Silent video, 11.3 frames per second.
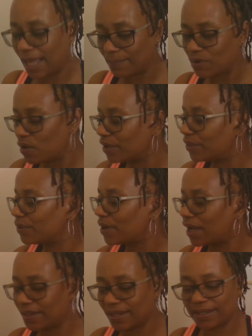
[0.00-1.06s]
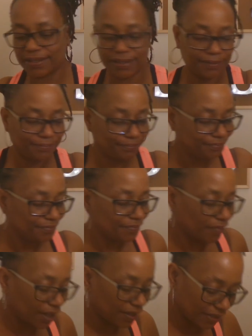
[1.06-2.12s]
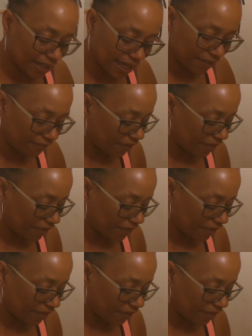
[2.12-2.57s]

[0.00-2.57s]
I'm going through all this because I can't